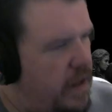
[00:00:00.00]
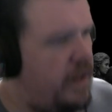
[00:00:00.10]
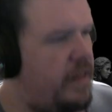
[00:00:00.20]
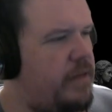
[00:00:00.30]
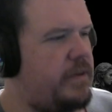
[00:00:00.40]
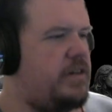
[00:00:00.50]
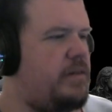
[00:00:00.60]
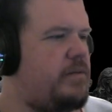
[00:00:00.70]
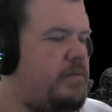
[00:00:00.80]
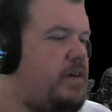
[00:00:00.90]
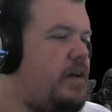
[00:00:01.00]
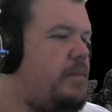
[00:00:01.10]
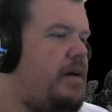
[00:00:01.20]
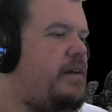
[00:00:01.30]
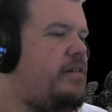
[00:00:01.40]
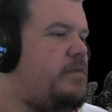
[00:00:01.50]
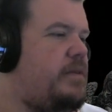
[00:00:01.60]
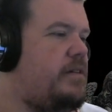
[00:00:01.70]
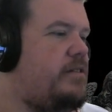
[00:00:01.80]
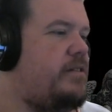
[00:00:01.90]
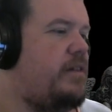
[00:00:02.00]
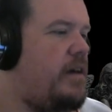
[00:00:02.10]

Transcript: And the reason he was upset about it is because